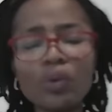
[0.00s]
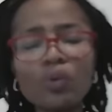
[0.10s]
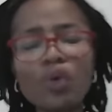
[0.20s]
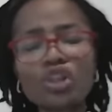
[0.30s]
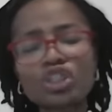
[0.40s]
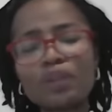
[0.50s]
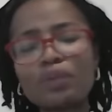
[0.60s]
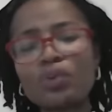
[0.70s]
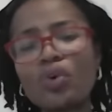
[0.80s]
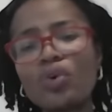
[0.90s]
We worship worship
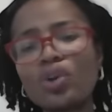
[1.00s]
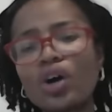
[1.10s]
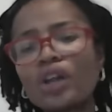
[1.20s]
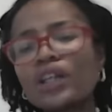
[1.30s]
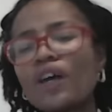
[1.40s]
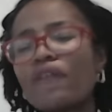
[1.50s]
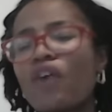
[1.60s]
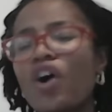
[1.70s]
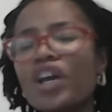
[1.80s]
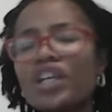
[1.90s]
you, O Lord,
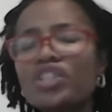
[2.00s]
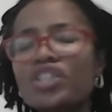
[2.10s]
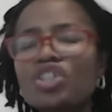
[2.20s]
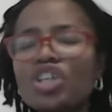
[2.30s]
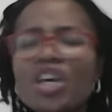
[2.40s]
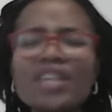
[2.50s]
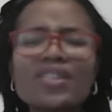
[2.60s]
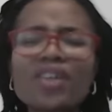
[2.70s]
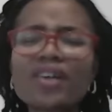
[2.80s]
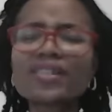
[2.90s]
for in
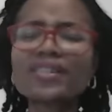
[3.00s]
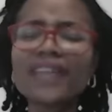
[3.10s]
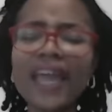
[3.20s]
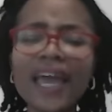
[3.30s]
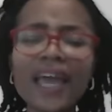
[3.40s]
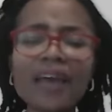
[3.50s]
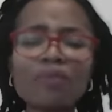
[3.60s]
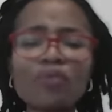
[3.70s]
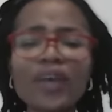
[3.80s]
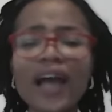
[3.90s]
Jesus'
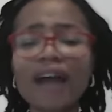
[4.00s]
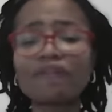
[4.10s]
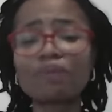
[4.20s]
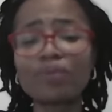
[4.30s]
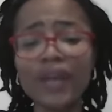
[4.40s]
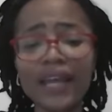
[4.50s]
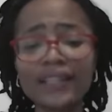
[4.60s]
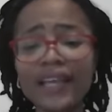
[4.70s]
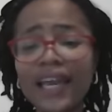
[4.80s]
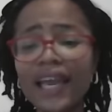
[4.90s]
name we have
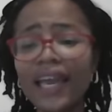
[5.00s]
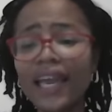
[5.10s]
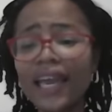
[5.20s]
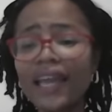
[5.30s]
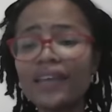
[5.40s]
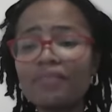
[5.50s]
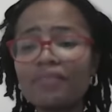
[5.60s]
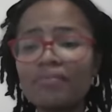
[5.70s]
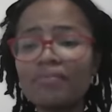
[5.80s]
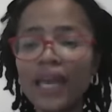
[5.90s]
prayed.
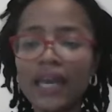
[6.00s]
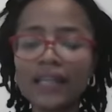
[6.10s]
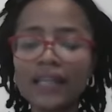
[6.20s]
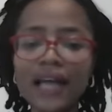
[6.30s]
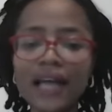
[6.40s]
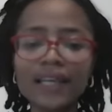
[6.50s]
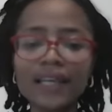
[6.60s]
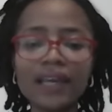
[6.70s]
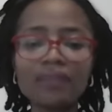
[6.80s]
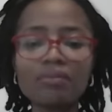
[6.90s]
Amen and
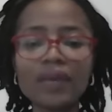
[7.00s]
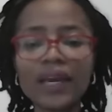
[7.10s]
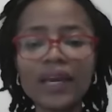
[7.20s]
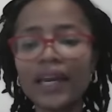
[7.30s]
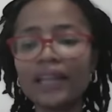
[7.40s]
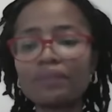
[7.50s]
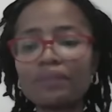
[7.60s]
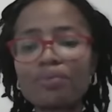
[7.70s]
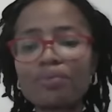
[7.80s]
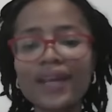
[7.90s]
amen.
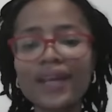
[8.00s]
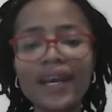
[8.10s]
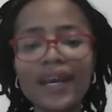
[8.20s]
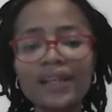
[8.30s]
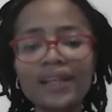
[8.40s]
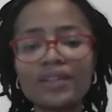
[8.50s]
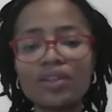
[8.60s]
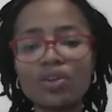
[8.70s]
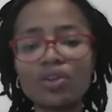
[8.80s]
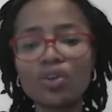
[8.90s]
Praise
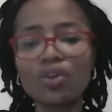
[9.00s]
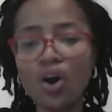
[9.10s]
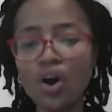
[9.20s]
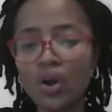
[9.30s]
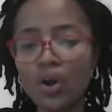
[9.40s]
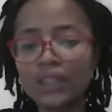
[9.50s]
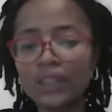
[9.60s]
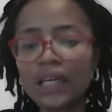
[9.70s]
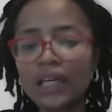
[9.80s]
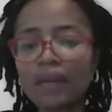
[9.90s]
the Lord.
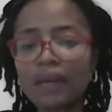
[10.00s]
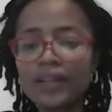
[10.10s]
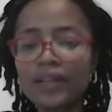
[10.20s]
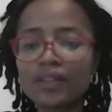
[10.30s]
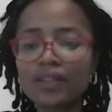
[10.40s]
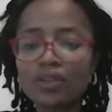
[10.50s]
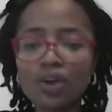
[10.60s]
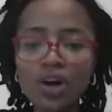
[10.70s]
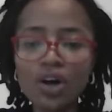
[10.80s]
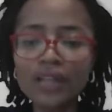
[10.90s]
Praise the
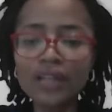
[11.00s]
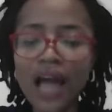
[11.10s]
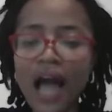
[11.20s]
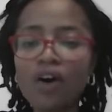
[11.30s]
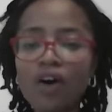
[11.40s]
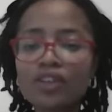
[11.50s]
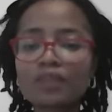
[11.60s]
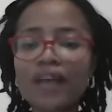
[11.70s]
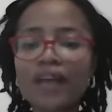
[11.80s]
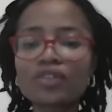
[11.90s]
Lord. Our
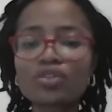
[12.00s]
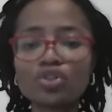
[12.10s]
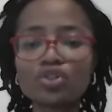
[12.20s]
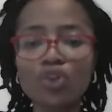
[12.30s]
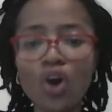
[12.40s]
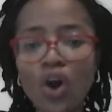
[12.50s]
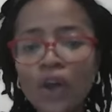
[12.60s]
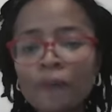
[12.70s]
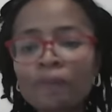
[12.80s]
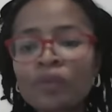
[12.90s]
husband's
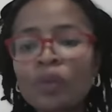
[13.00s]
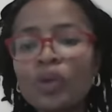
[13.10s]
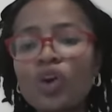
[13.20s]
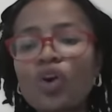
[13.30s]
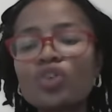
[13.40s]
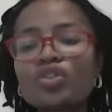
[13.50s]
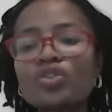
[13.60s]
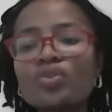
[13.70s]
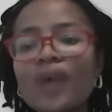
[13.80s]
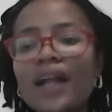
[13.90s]
joy will
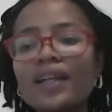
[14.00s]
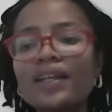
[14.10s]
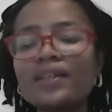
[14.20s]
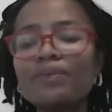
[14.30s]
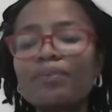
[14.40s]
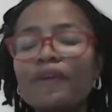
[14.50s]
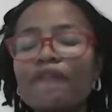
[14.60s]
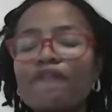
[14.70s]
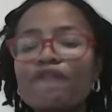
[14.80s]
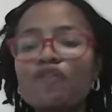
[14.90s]
continually be
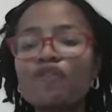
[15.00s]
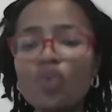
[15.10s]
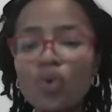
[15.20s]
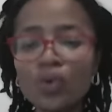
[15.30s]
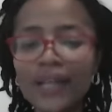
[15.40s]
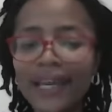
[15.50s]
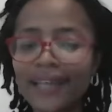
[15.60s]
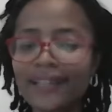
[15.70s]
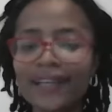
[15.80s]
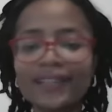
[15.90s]
full
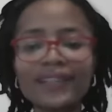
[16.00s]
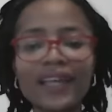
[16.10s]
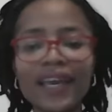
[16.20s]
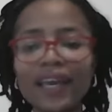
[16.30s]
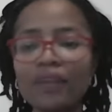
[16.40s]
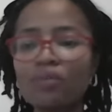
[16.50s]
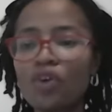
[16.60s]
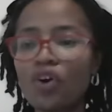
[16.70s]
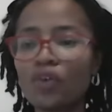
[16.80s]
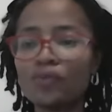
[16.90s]
in the name
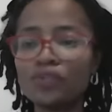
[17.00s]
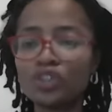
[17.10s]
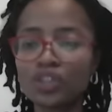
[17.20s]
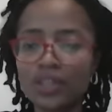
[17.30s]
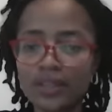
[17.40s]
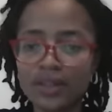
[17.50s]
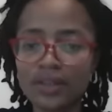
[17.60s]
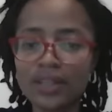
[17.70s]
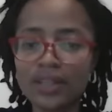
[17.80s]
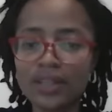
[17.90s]
of
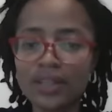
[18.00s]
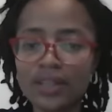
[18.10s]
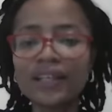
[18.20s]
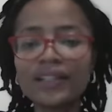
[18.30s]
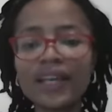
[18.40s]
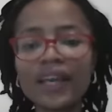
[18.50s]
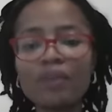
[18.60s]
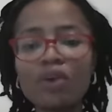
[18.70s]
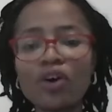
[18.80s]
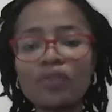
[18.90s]
Jesus. In the
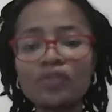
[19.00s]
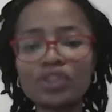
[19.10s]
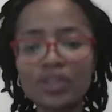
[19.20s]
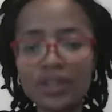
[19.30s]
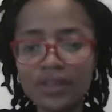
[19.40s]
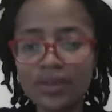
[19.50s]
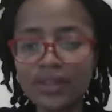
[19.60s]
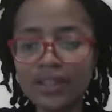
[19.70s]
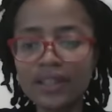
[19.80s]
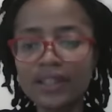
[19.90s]
name of
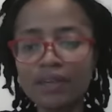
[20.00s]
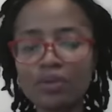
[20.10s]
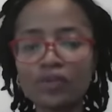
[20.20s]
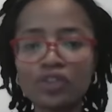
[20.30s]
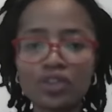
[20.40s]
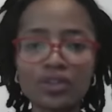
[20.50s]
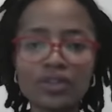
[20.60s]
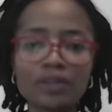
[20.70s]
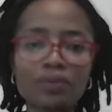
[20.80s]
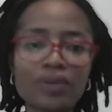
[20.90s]
Jesus. In the name of
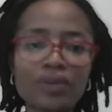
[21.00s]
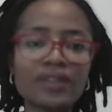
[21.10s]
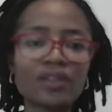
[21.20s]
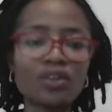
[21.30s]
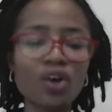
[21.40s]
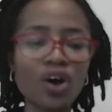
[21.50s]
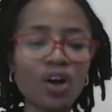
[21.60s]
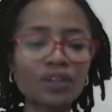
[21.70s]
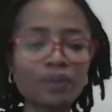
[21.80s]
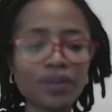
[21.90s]
Jesus. Praise the
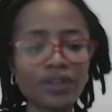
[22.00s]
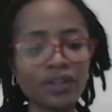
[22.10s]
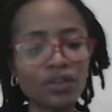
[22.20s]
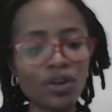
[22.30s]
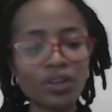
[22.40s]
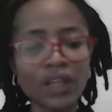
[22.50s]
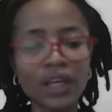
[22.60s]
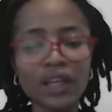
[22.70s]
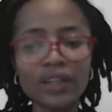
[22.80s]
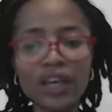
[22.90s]
Lord. Praise the Lord.
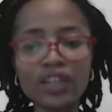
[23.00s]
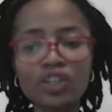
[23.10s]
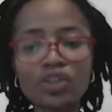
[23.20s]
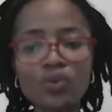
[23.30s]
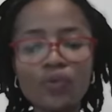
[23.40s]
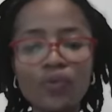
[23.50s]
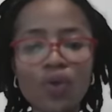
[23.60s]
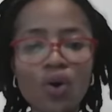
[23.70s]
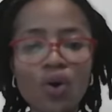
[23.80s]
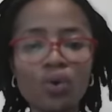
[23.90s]
Thank you
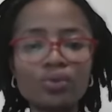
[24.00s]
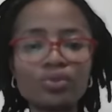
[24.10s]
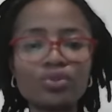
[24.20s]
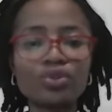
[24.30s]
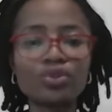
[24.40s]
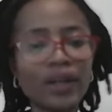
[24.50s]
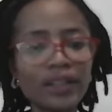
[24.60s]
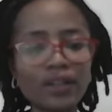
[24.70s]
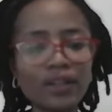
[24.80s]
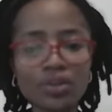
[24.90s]
for
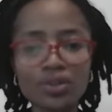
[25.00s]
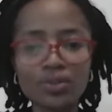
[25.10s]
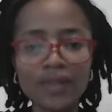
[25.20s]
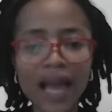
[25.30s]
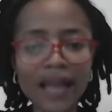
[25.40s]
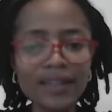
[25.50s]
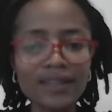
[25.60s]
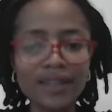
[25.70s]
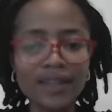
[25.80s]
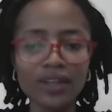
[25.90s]
joining us
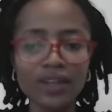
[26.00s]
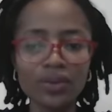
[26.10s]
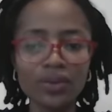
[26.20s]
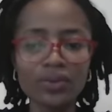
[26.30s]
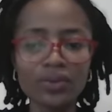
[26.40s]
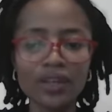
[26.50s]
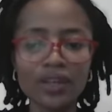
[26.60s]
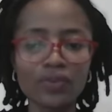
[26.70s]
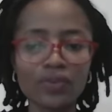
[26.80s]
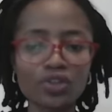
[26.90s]
tonight. Thank you.
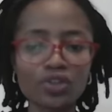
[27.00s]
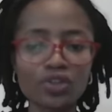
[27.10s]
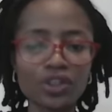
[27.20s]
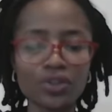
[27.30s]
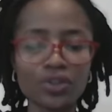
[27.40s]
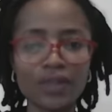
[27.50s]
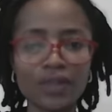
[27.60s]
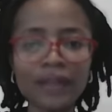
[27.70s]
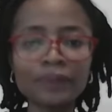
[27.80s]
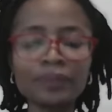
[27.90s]
Thank you for joining us
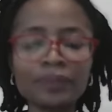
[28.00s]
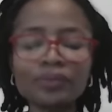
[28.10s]
tonight.